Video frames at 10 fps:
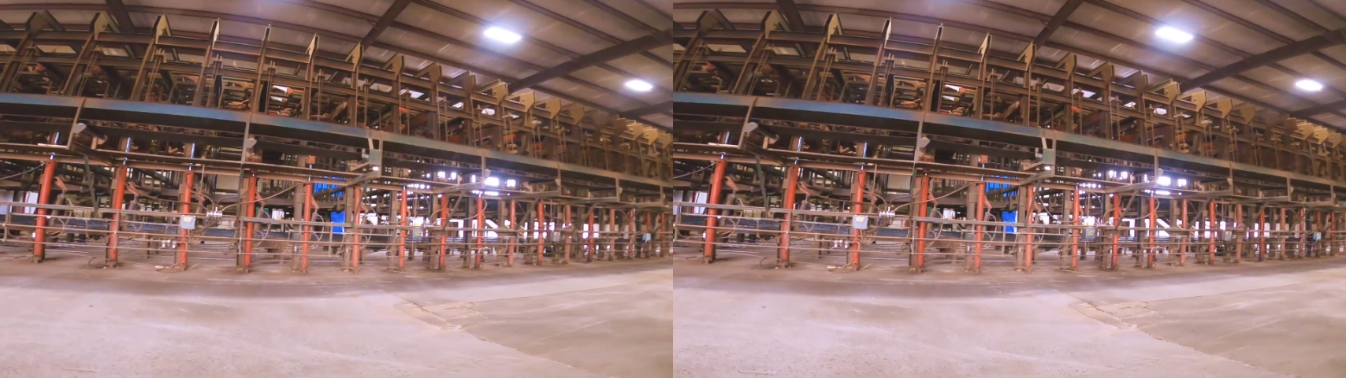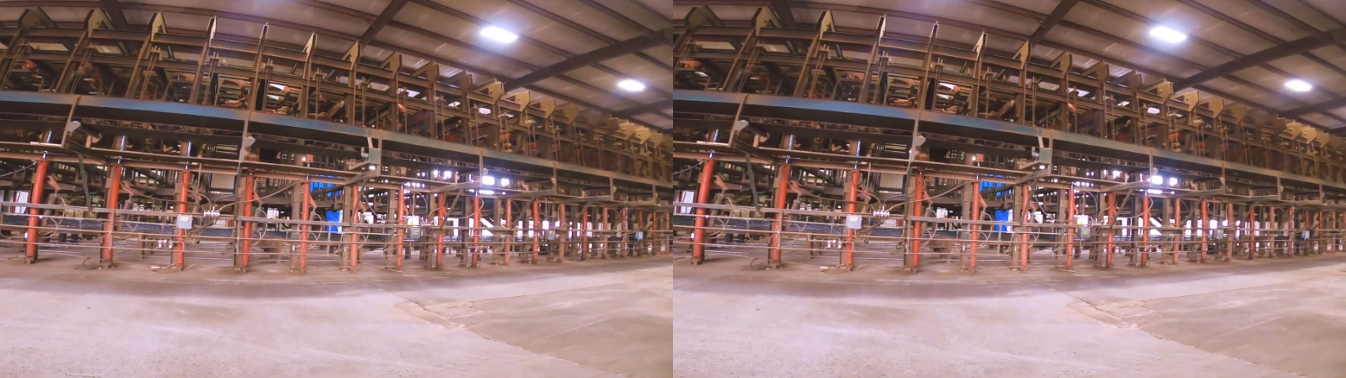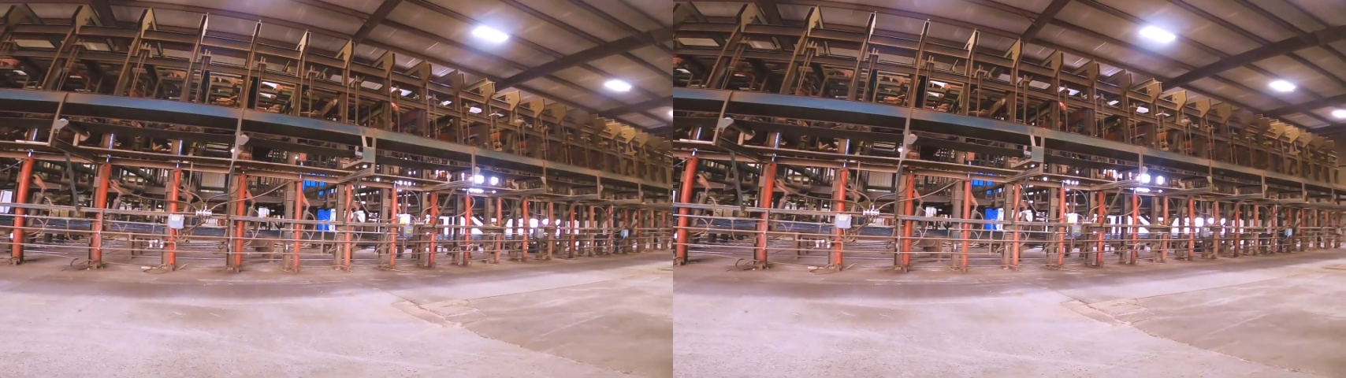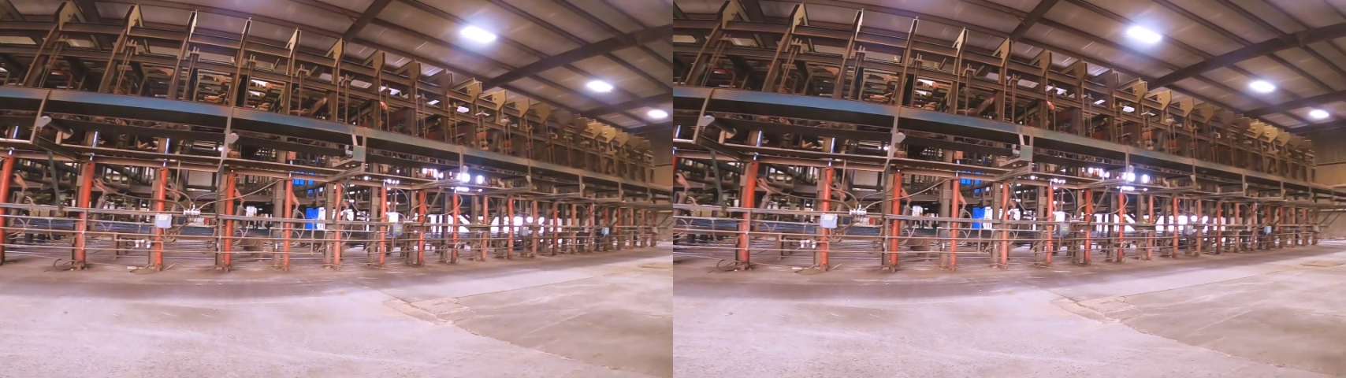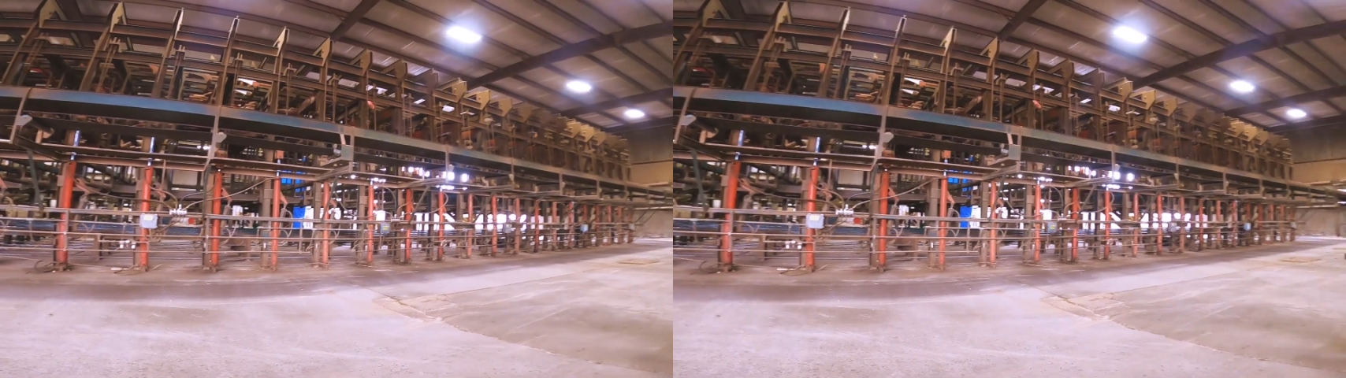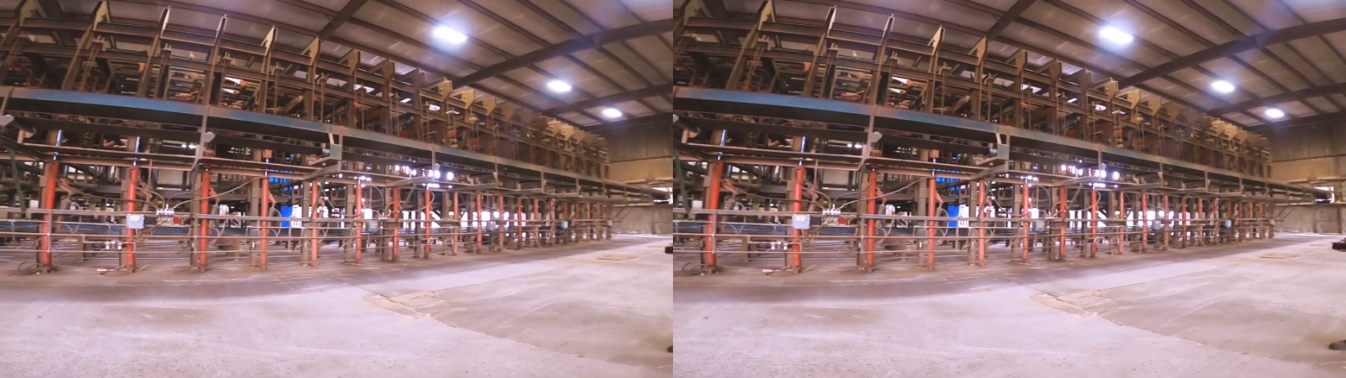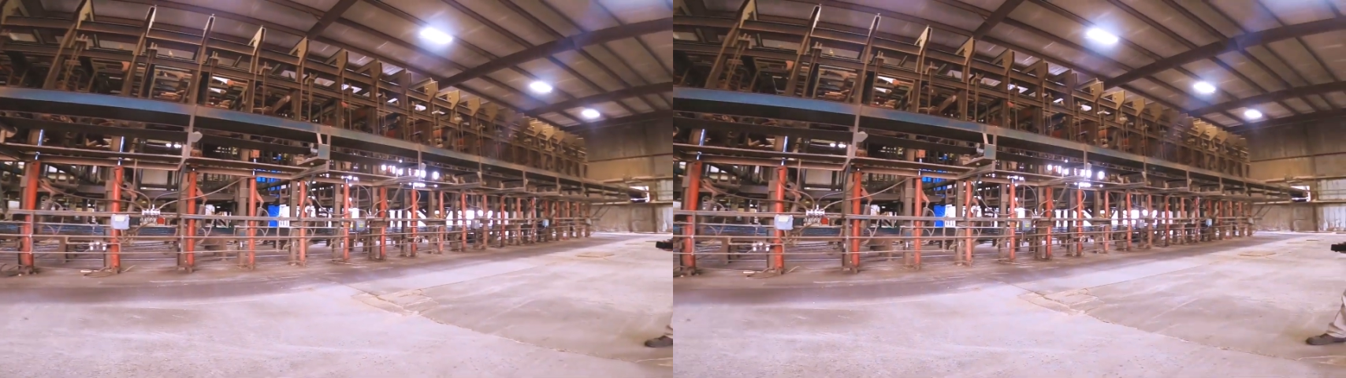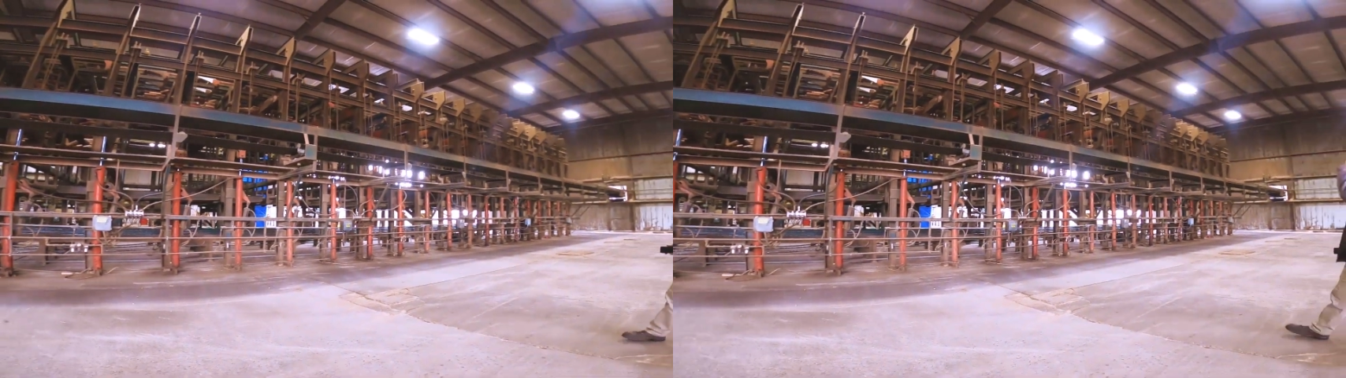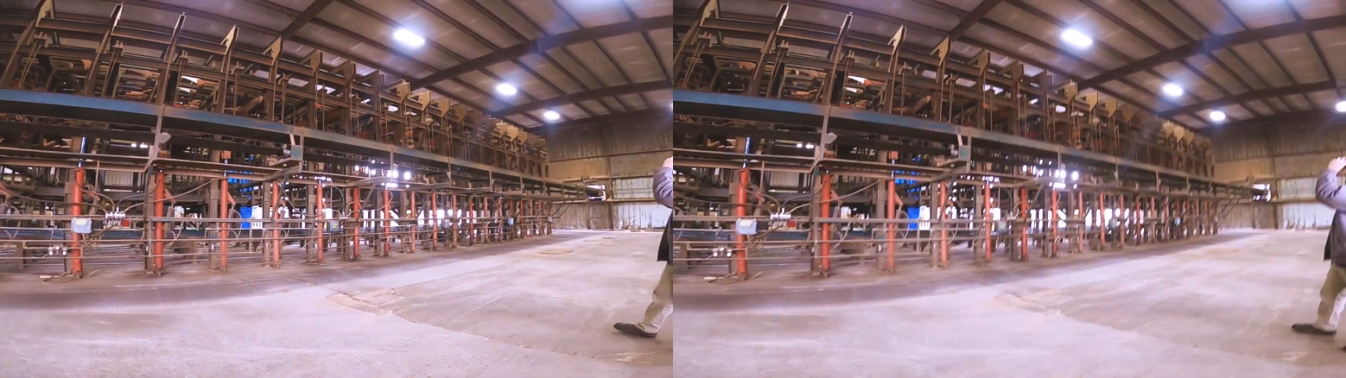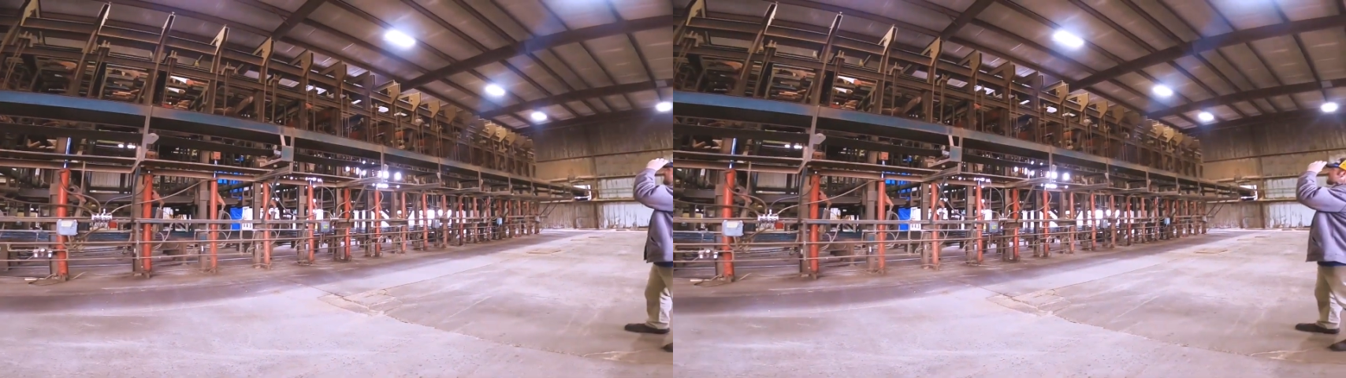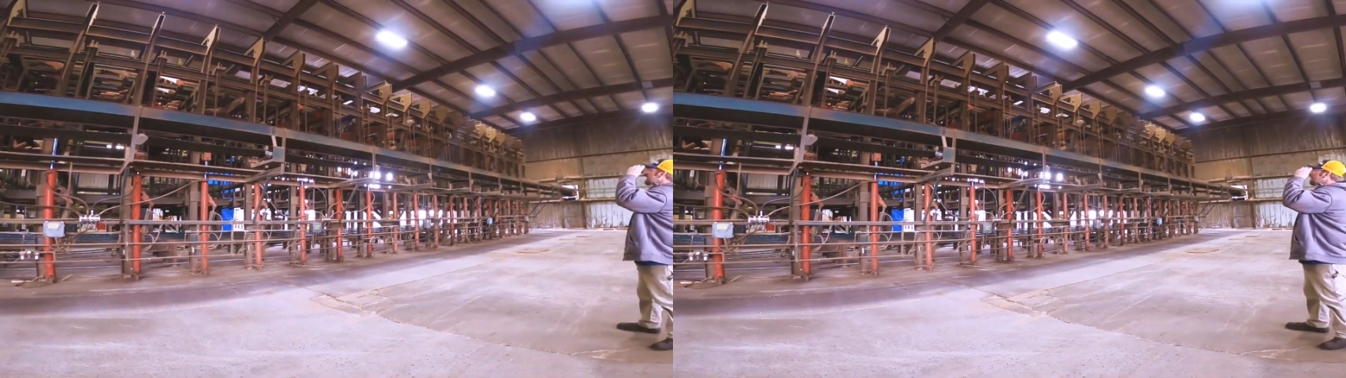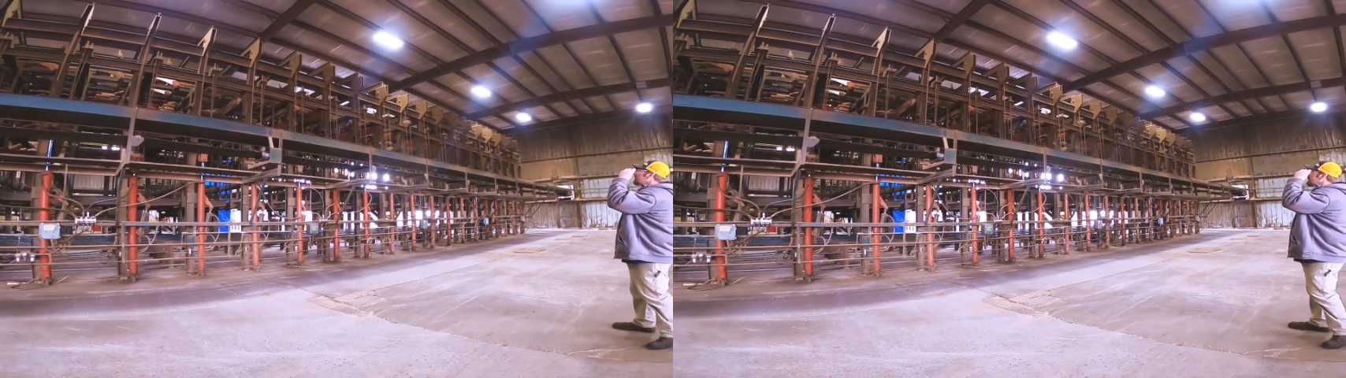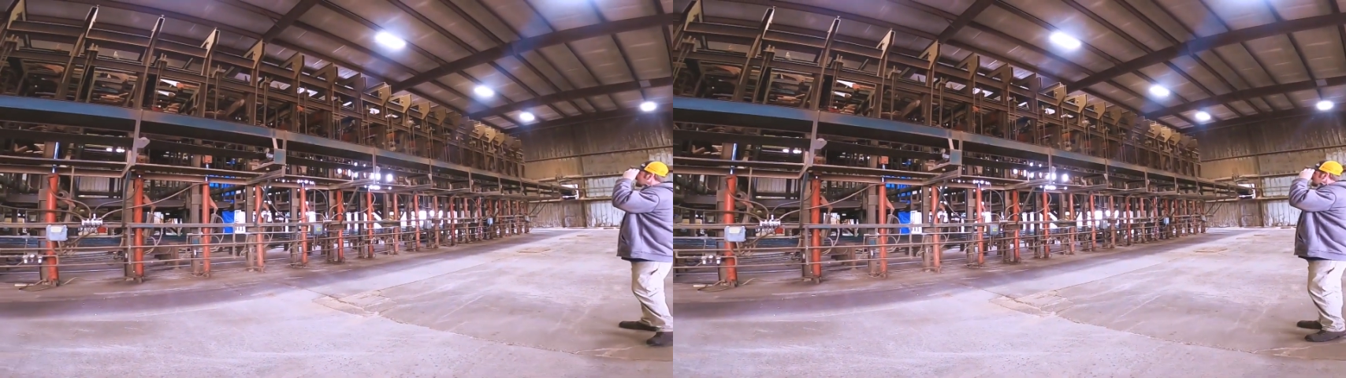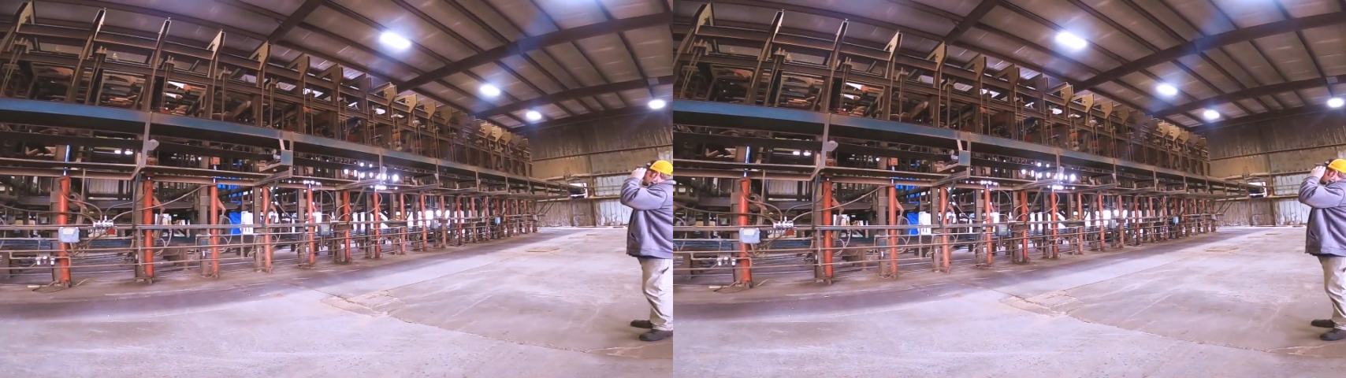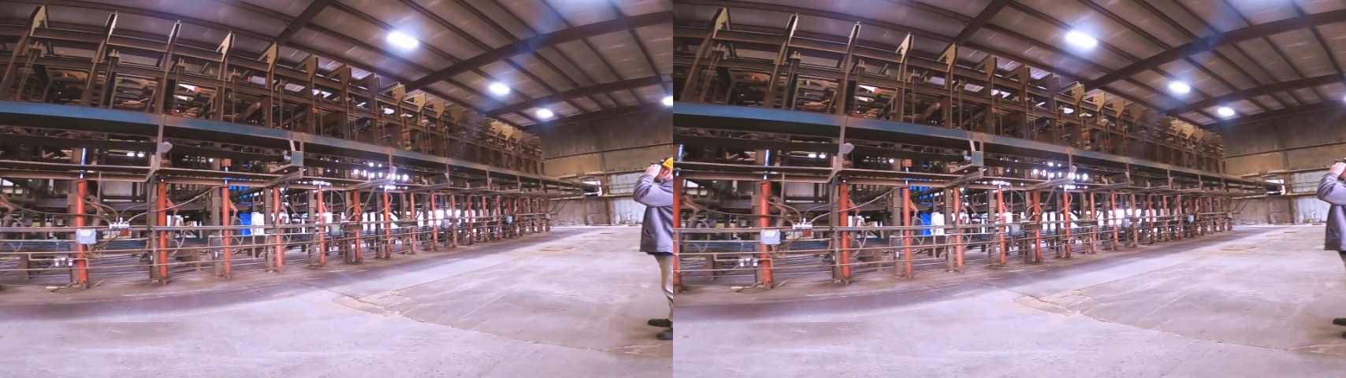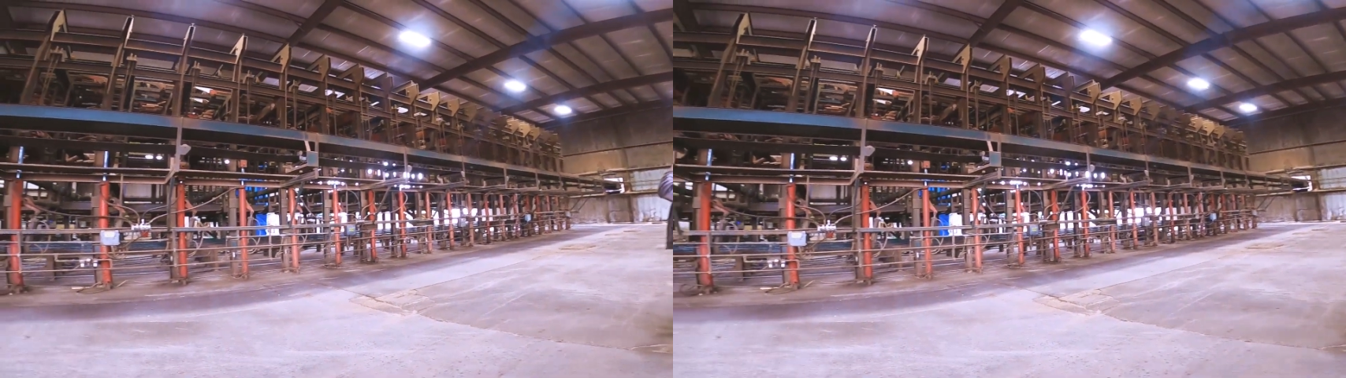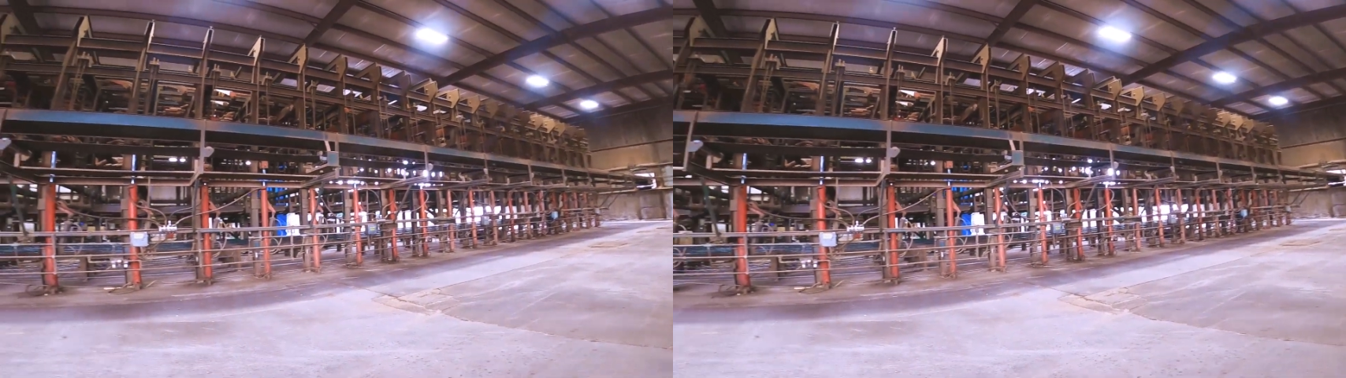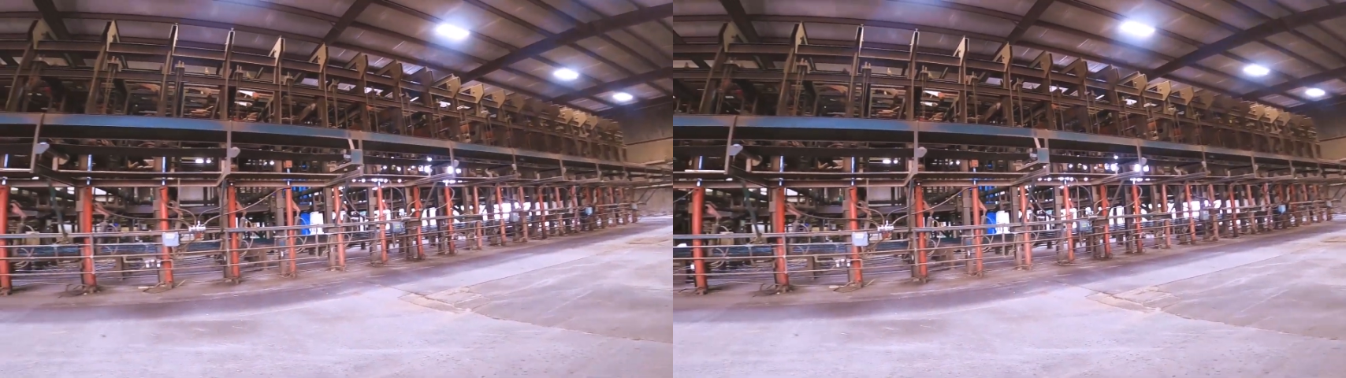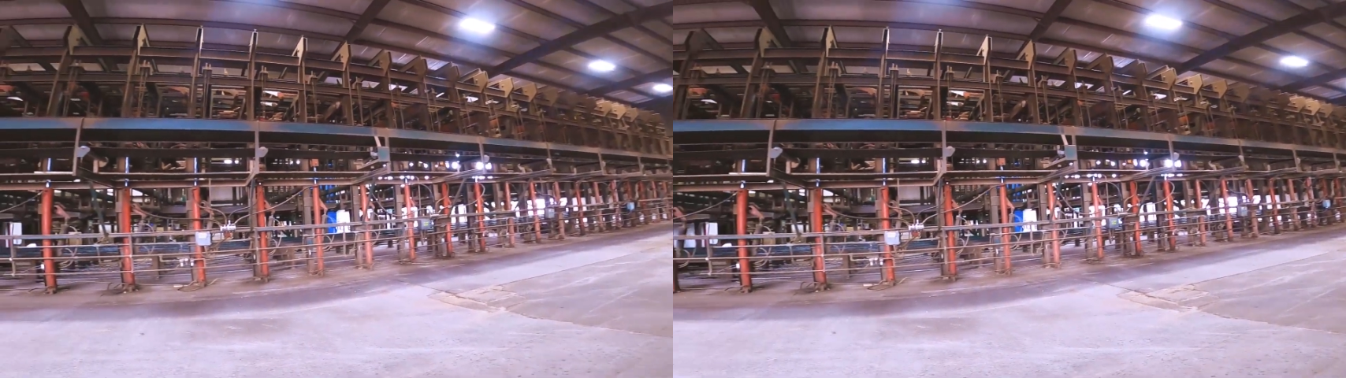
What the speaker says: Nobody's mouth can be seen.